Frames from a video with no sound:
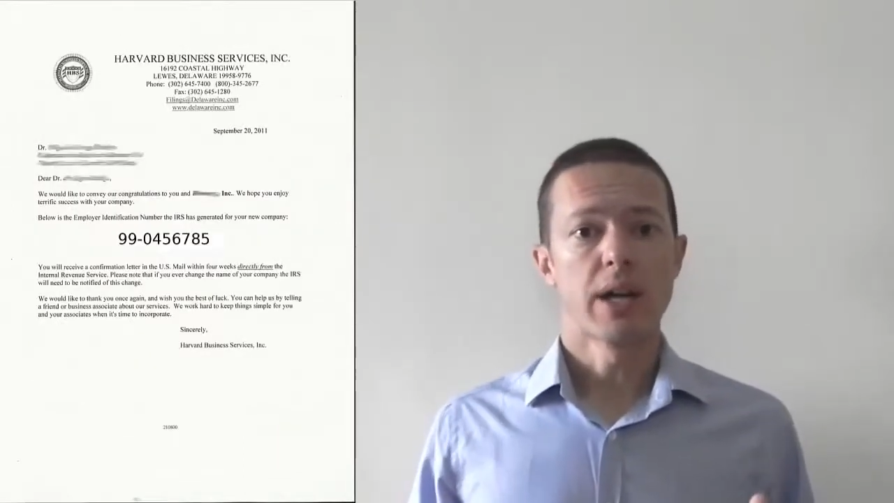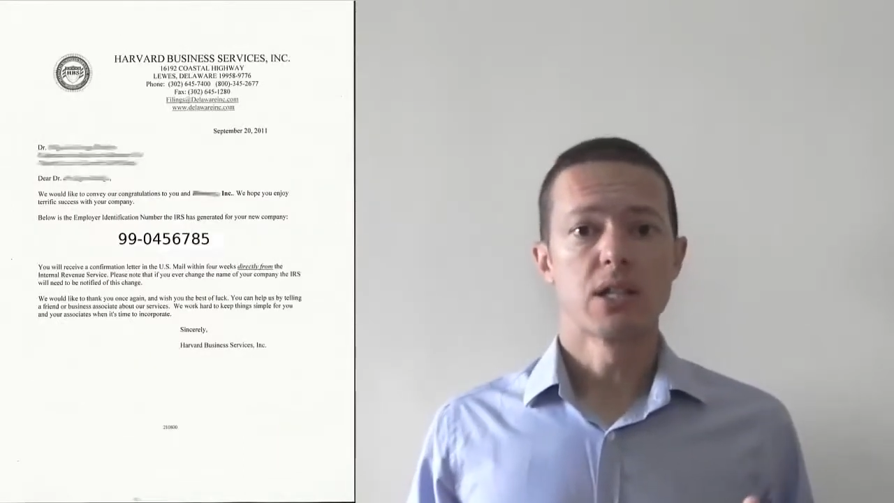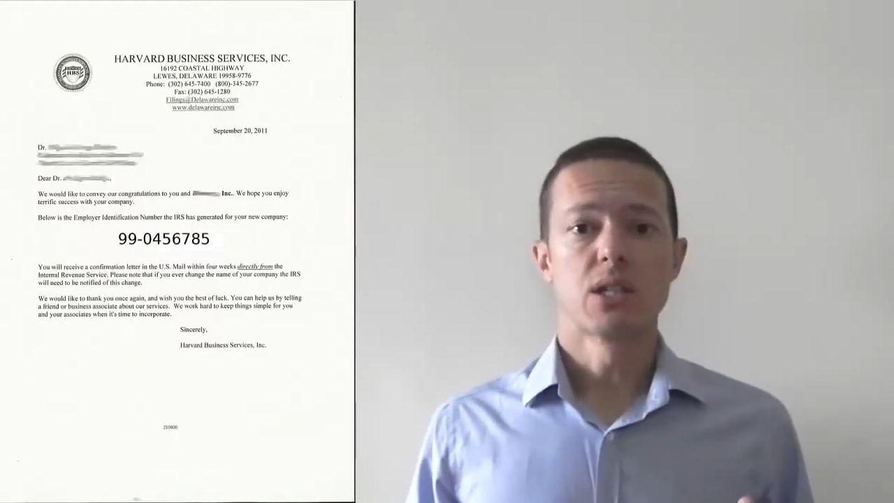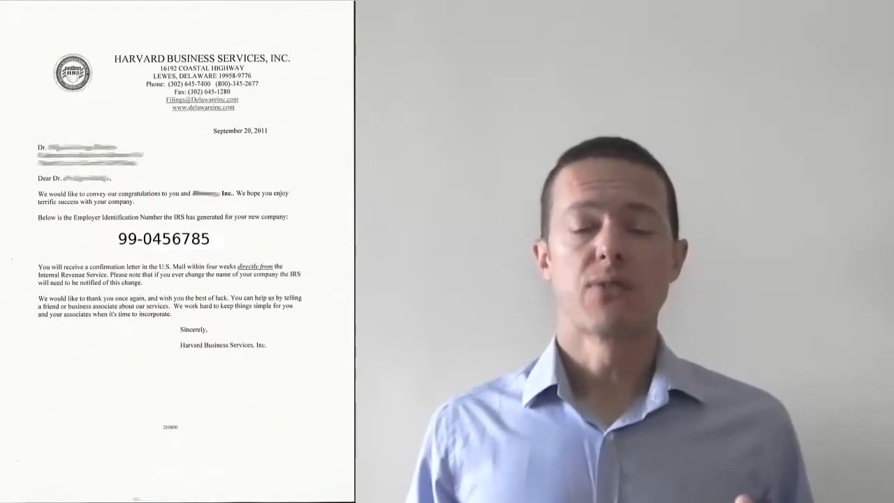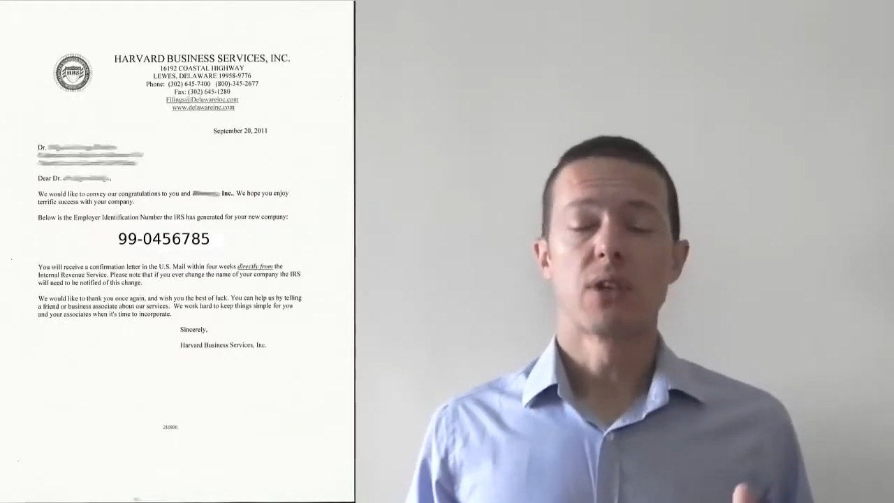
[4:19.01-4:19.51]

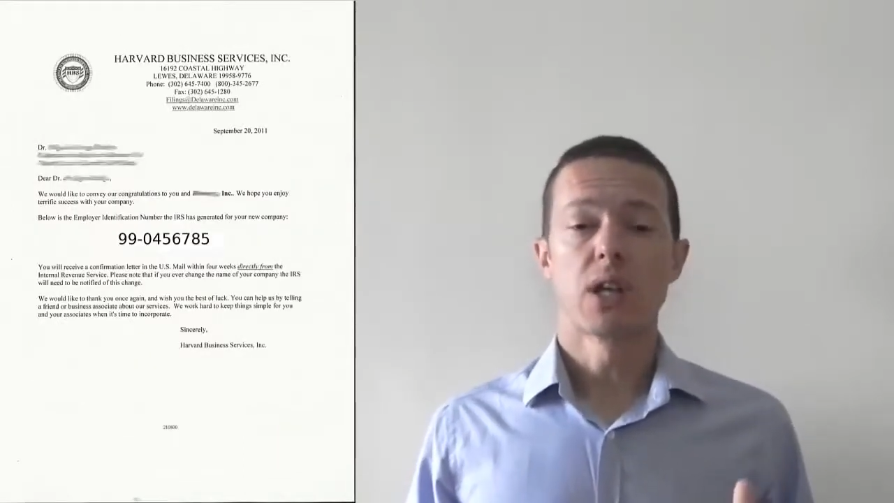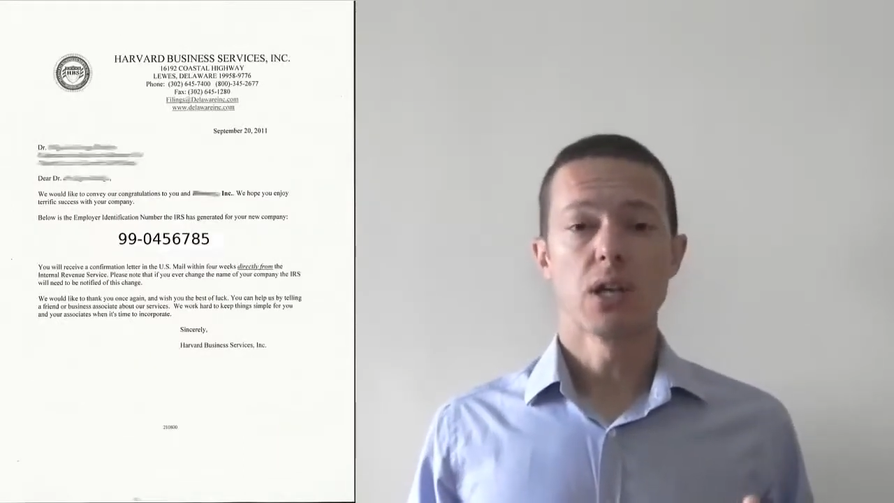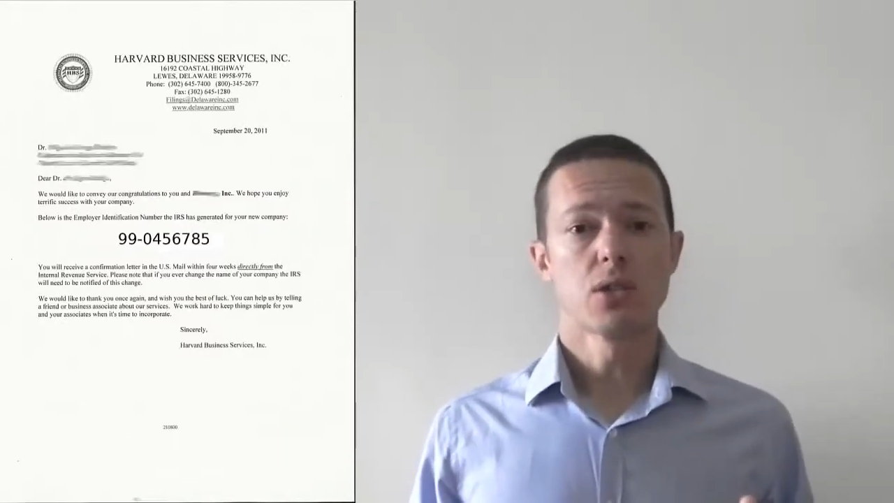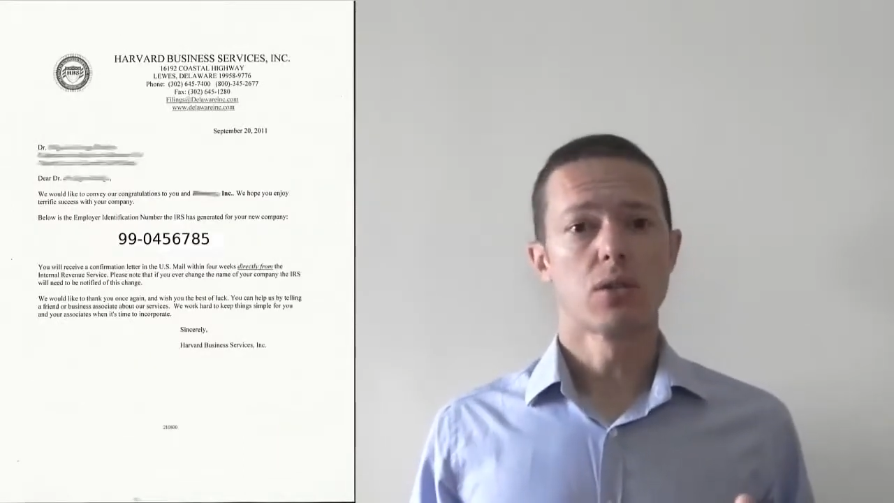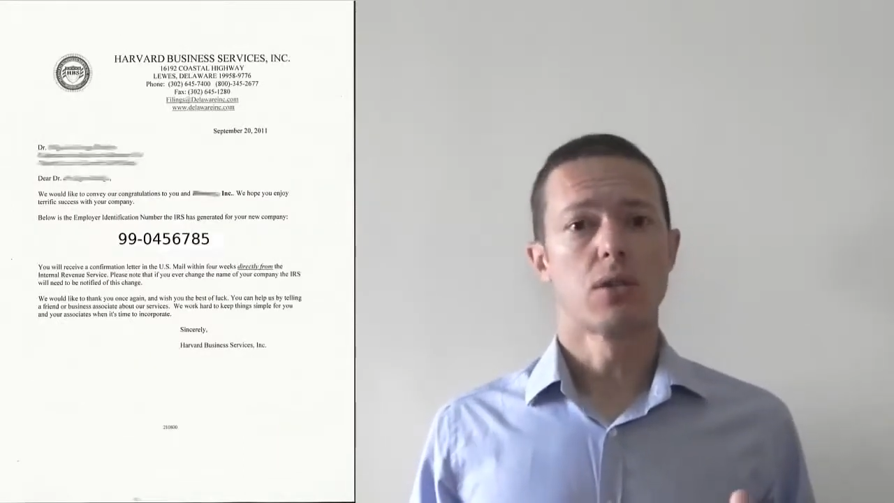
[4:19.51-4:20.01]

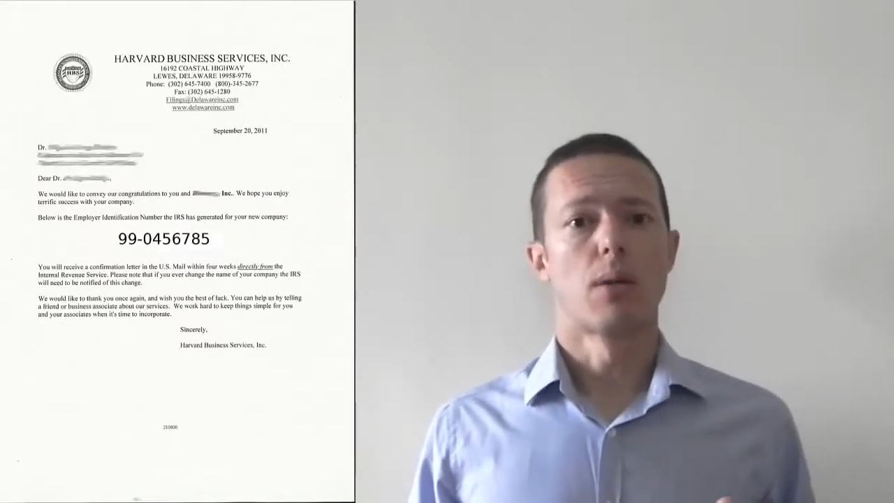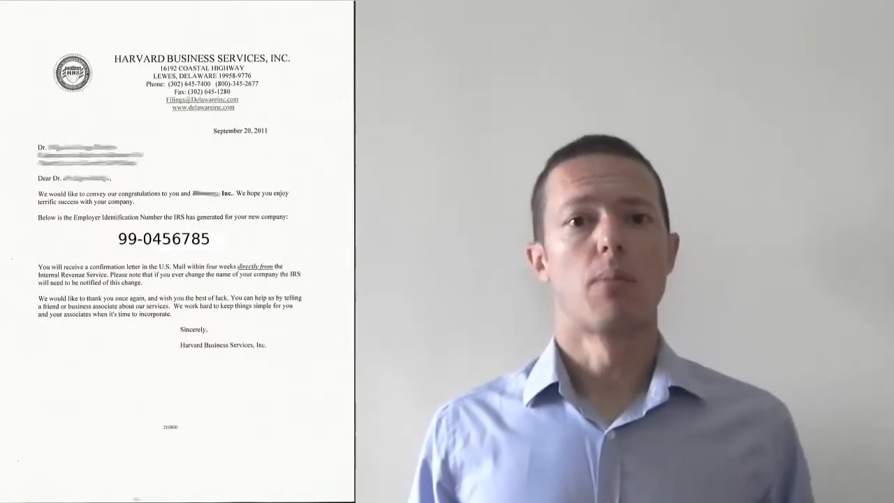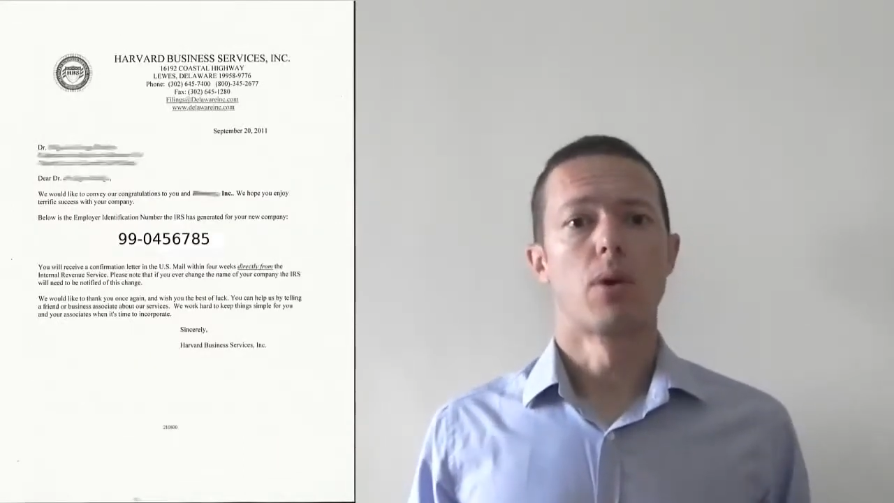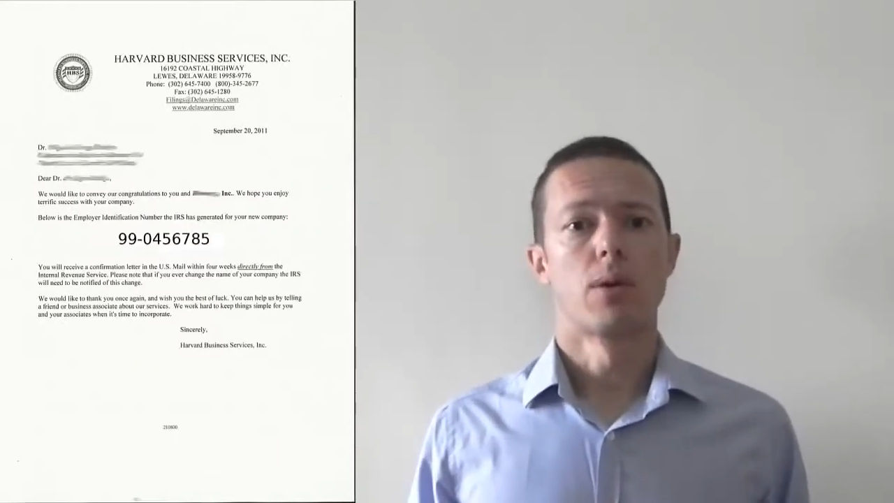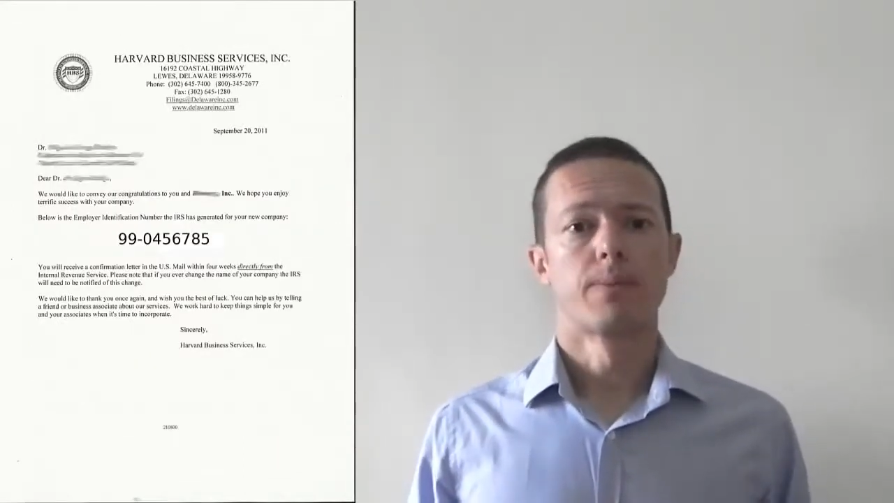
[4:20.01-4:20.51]
identification
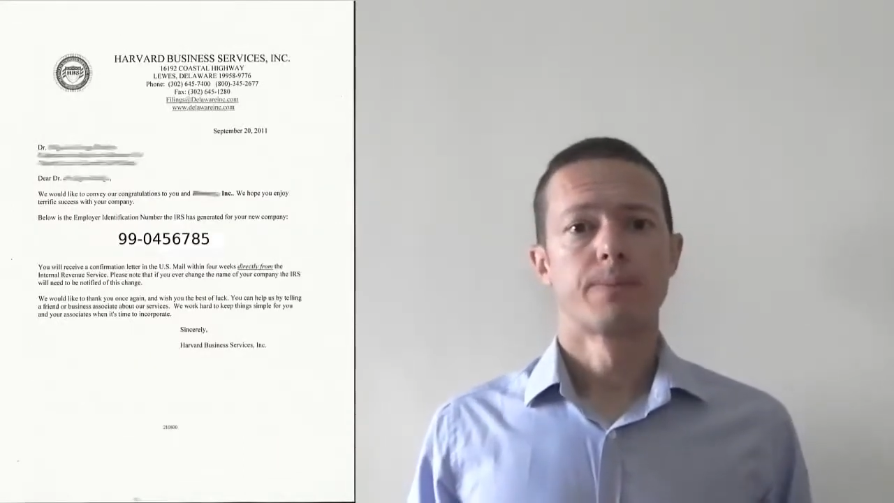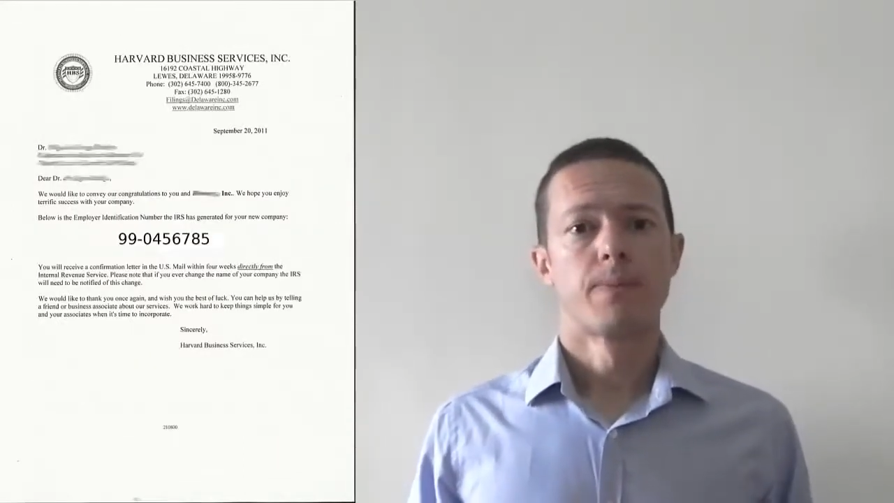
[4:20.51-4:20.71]
number,